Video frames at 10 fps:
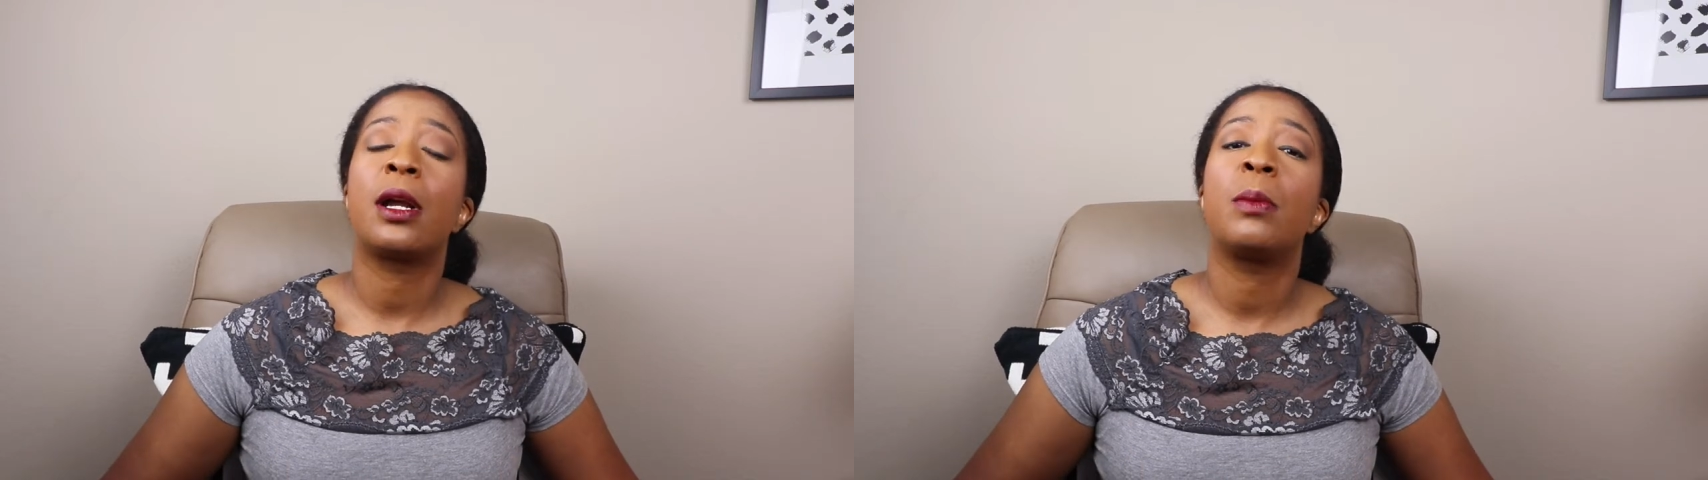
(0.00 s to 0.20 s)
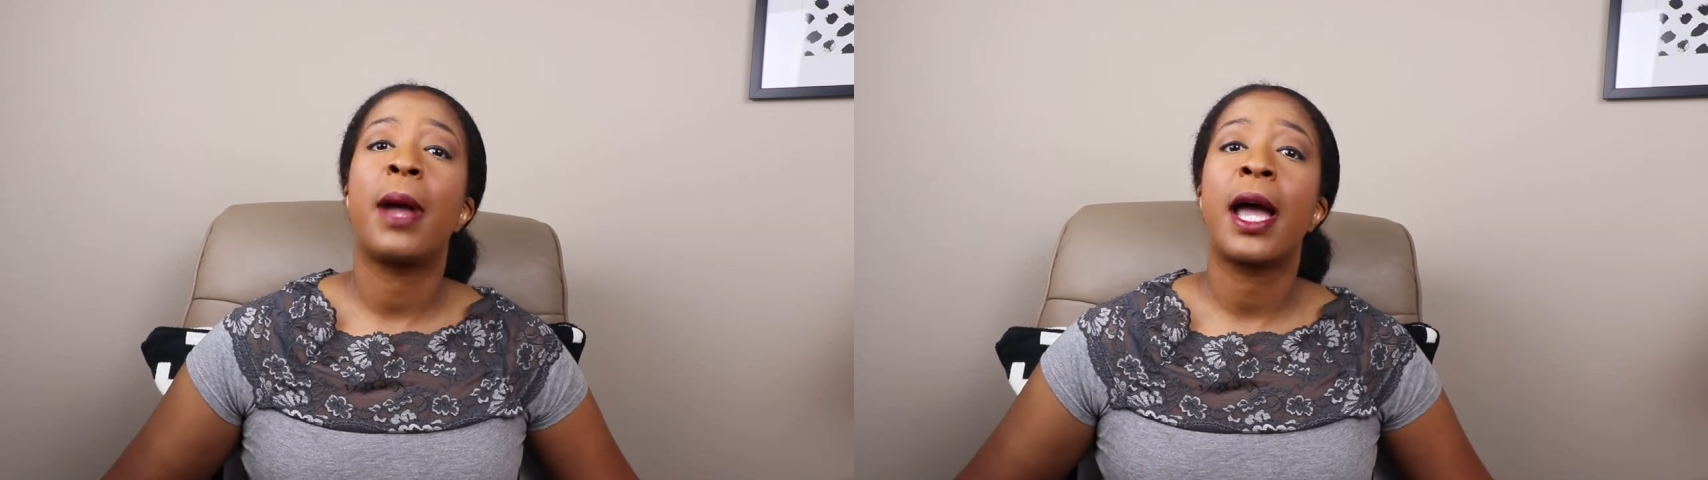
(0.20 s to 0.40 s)

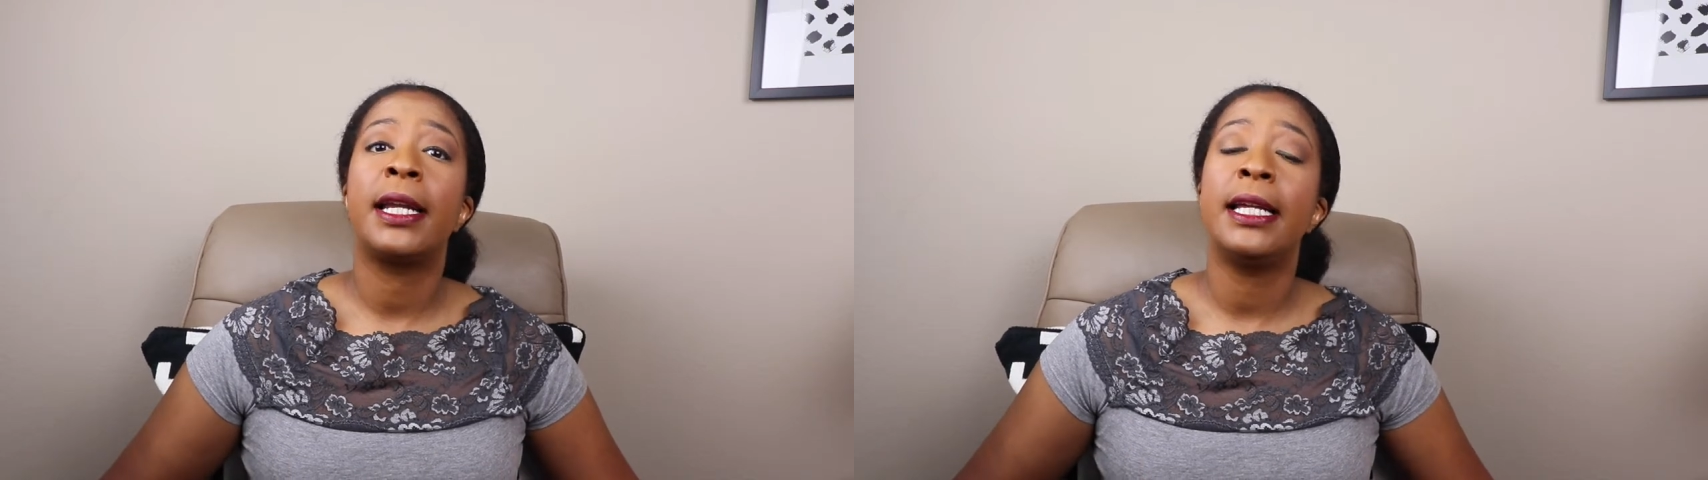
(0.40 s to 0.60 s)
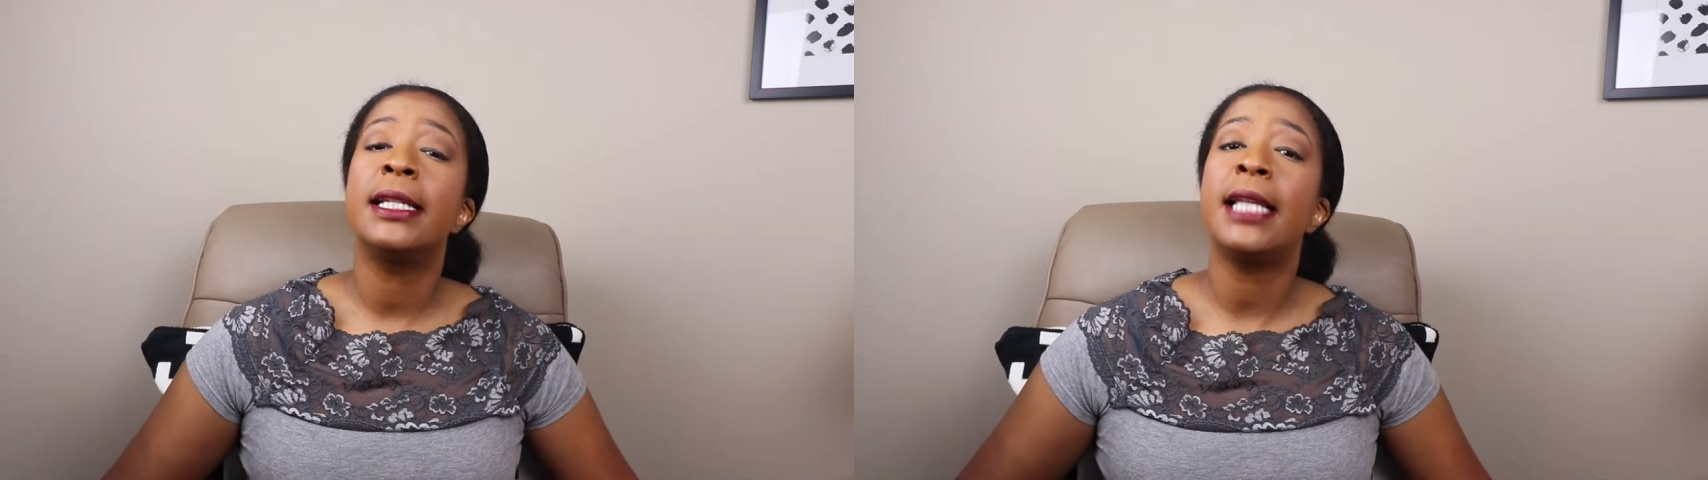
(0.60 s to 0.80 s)
our
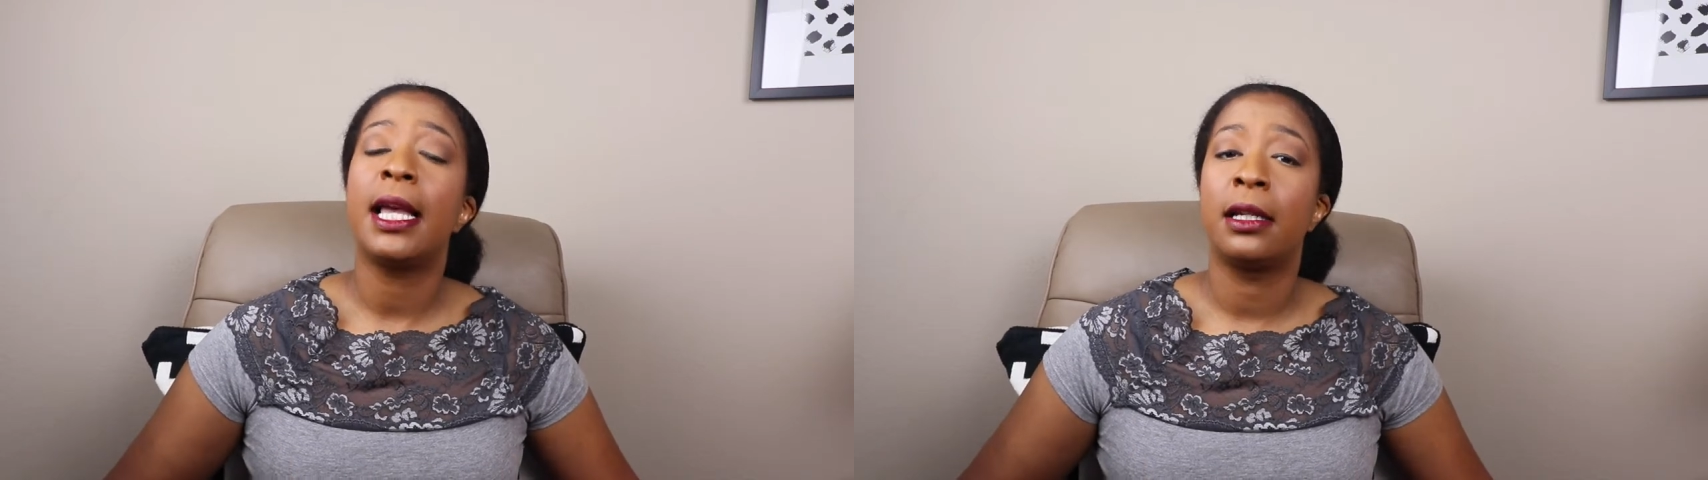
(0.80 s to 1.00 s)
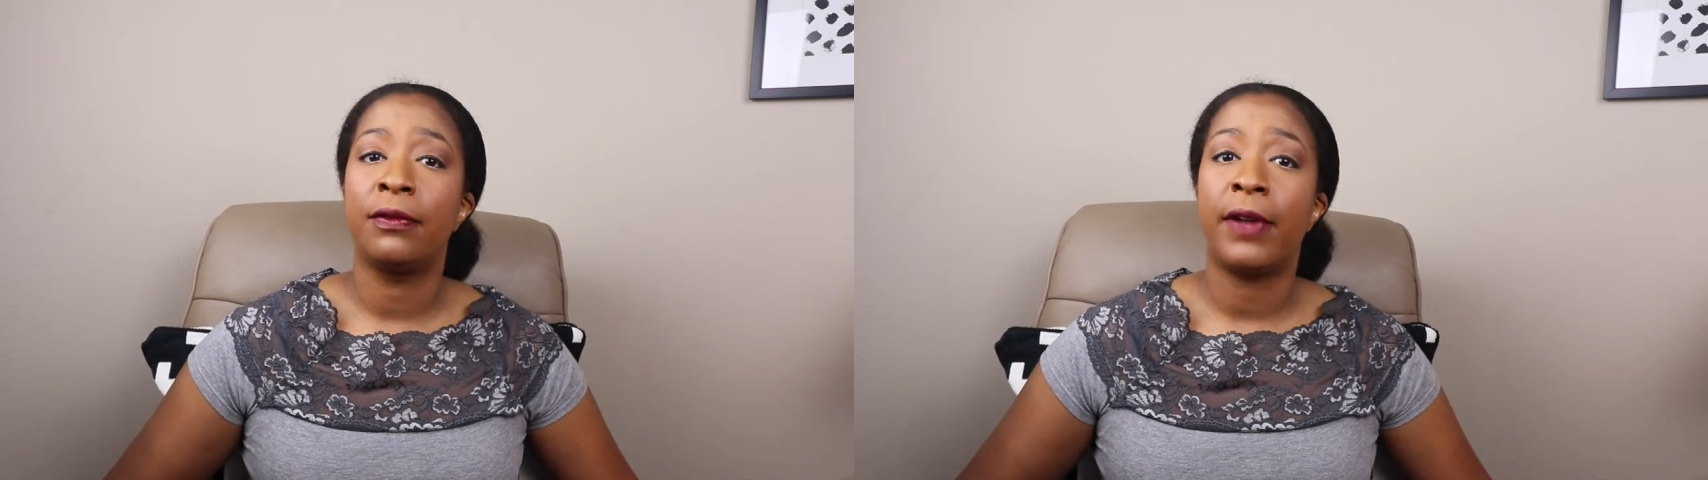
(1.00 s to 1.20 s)
body is
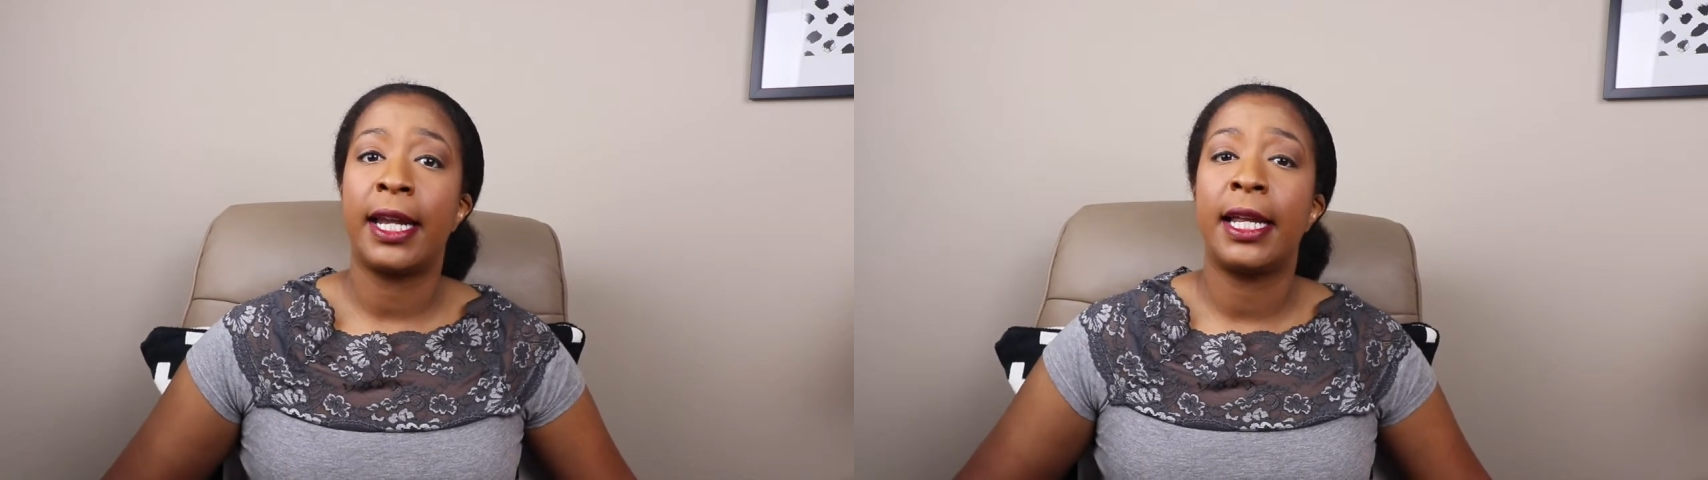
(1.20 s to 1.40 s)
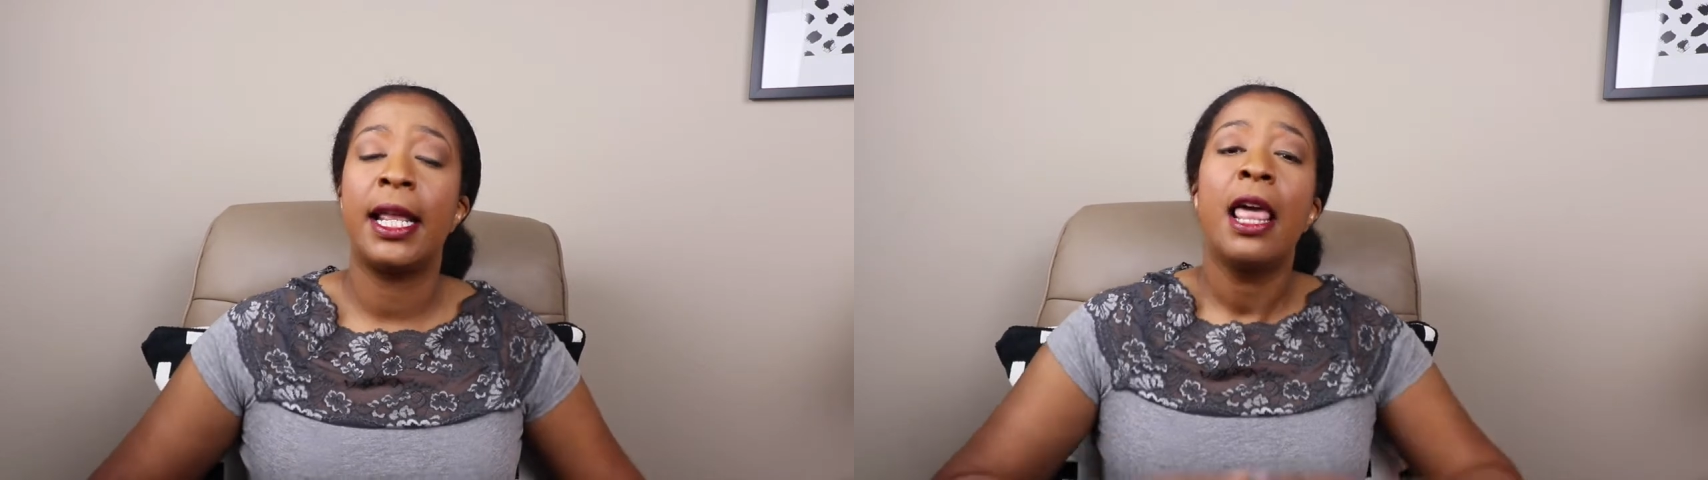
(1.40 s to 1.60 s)

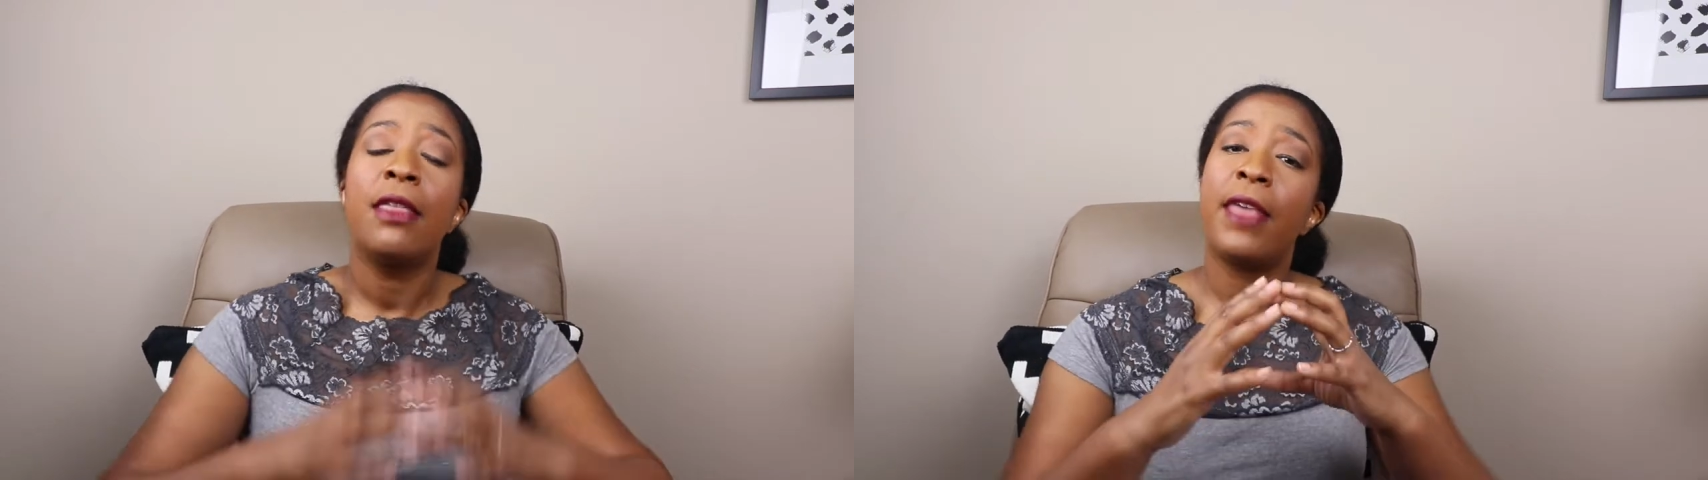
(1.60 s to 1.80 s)
elevated,